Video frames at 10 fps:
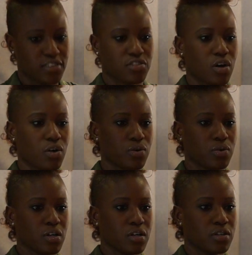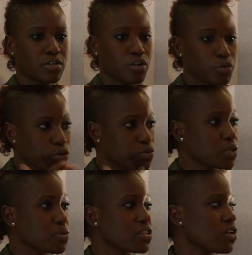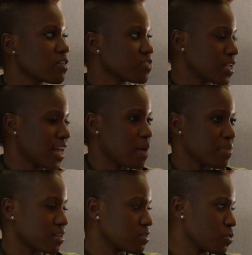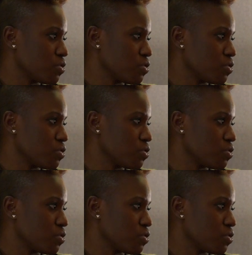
So you know, you deal with a lot of dynamics